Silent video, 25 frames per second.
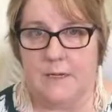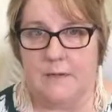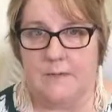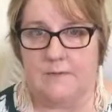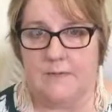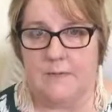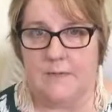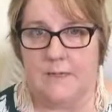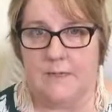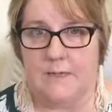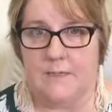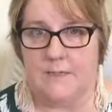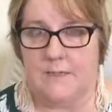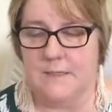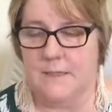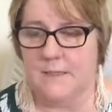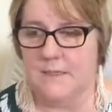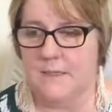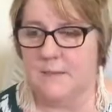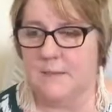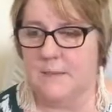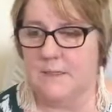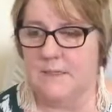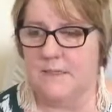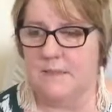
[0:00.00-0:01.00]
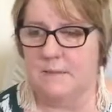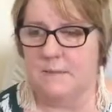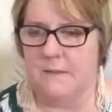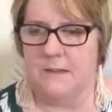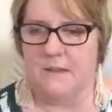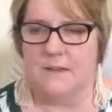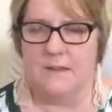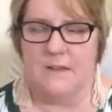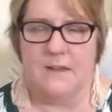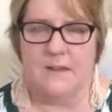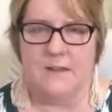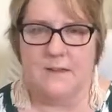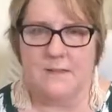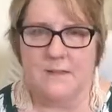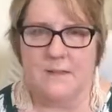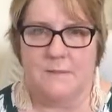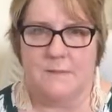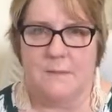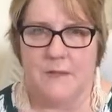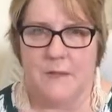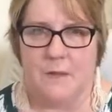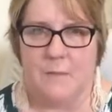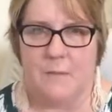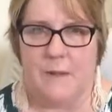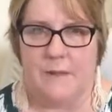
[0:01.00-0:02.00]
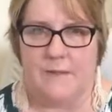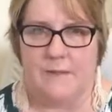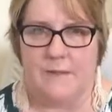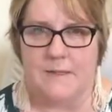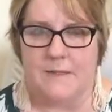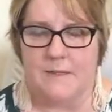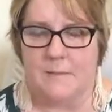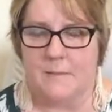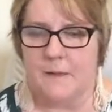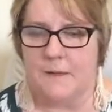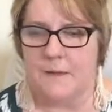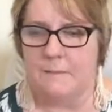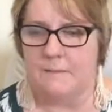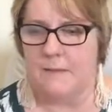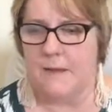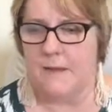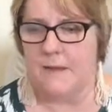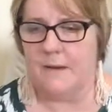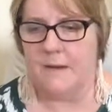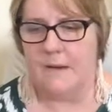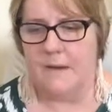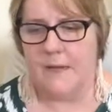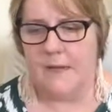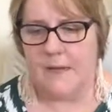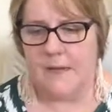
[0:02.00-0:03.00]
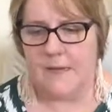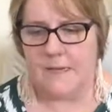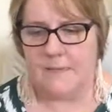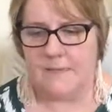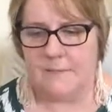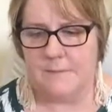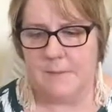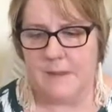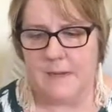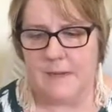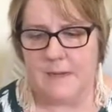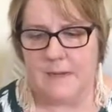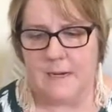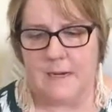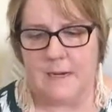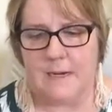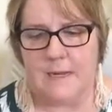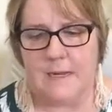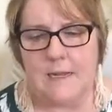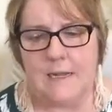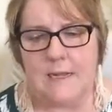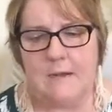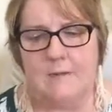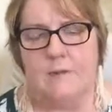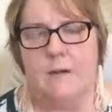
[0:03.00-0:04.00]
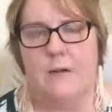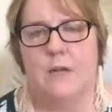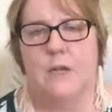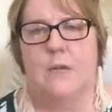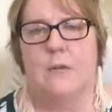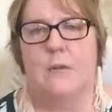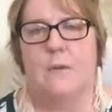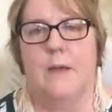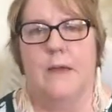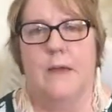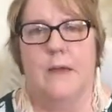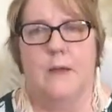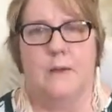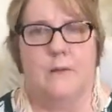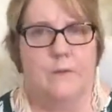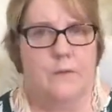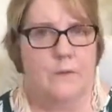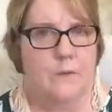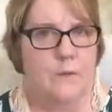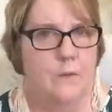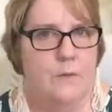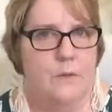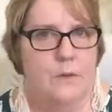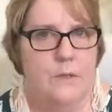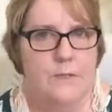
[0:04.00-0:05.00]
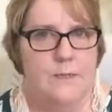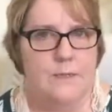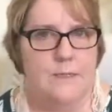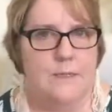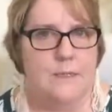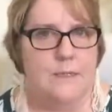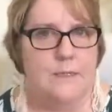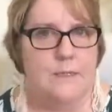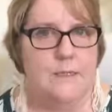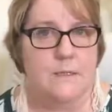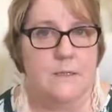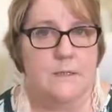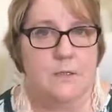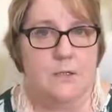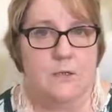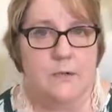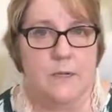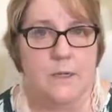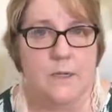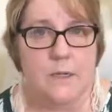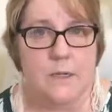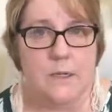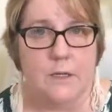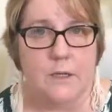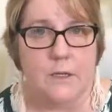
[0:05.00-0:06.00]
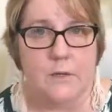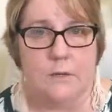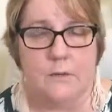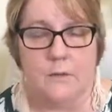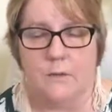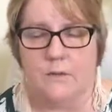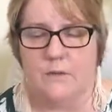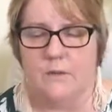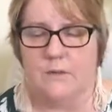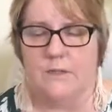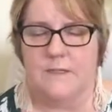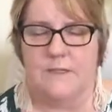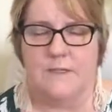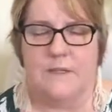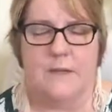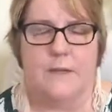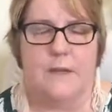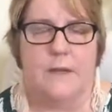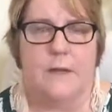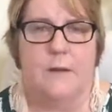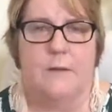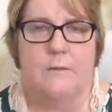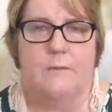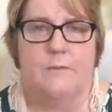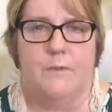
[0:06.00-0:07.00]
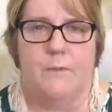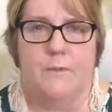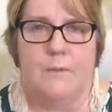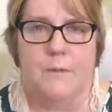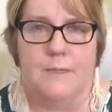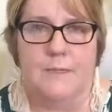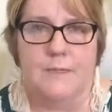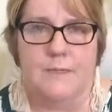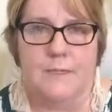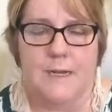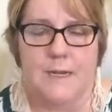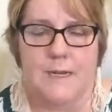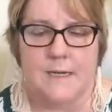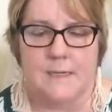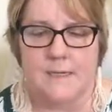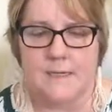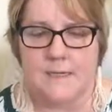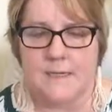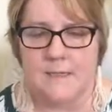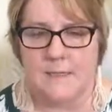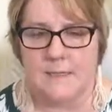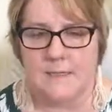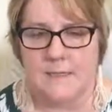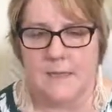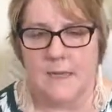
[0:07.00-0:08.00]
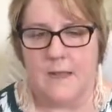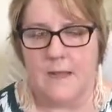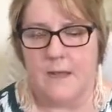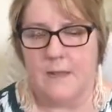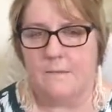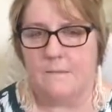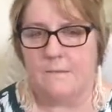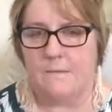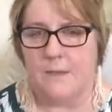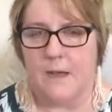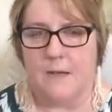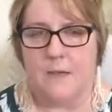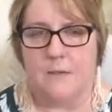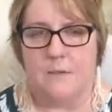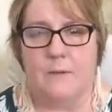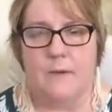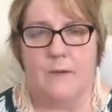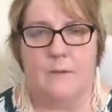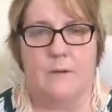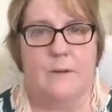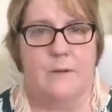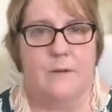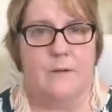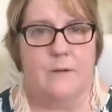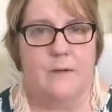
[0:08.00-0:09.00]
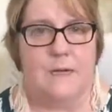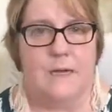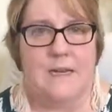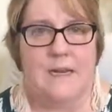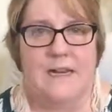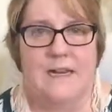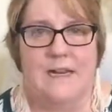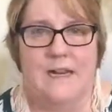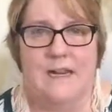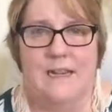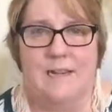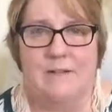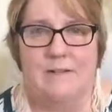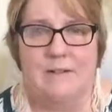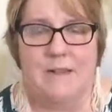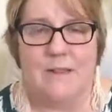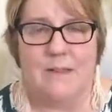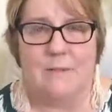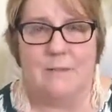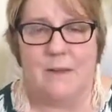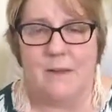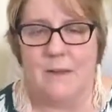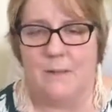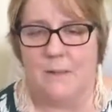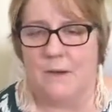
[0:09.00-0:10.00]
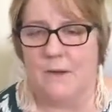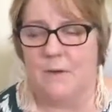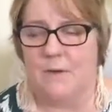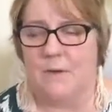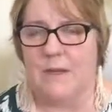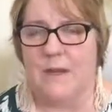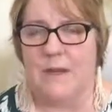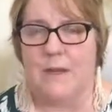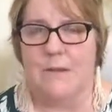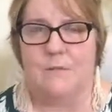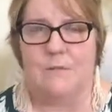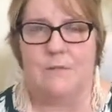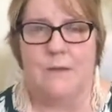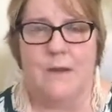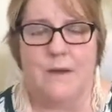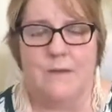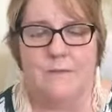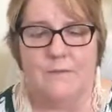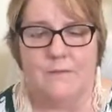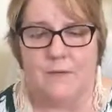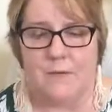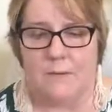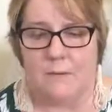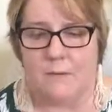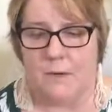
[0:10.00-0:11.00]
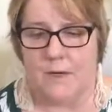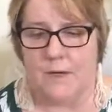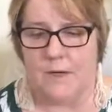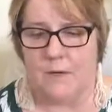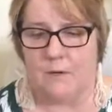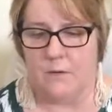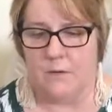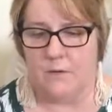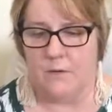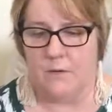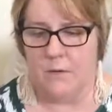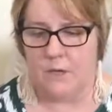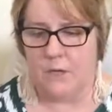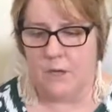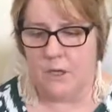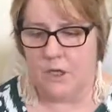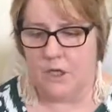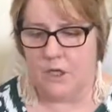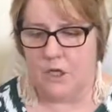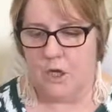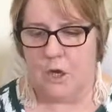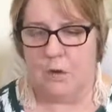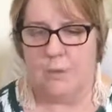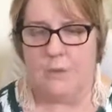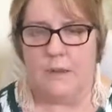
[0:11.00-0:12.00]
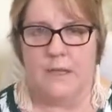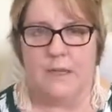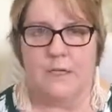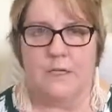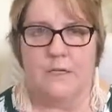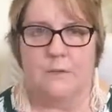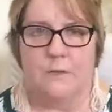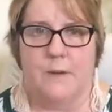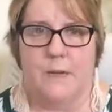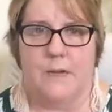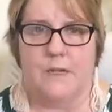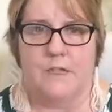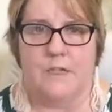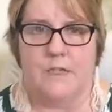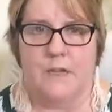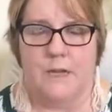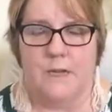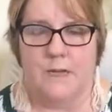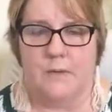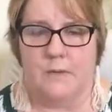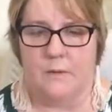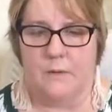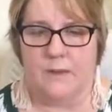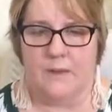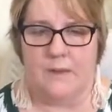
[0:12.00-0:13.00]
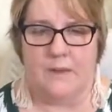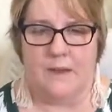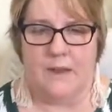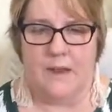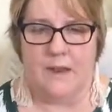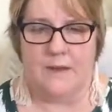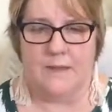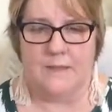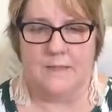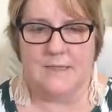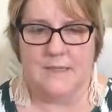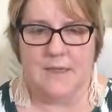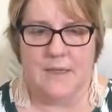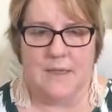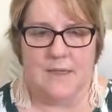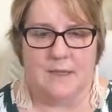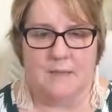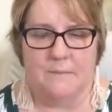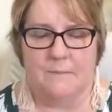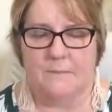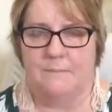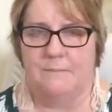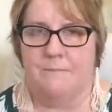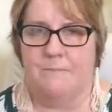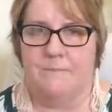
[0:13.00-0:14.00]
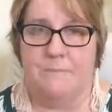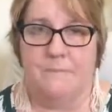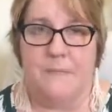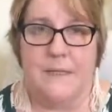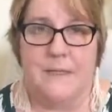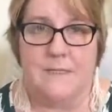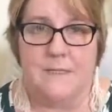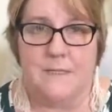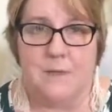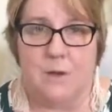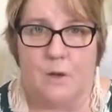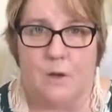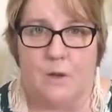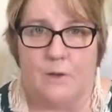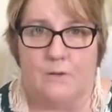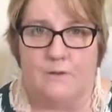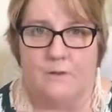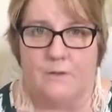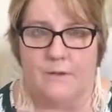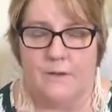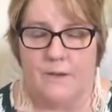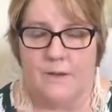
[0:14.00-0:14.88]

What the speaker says: for this. This one's it's a bigger one this week, but it's about clearing you out of all those things that trigger you, all those unhelpful personalities. By the way, we're not clearing them out. We're not getting rid of them. We're not going into our shadow and saying, piss off,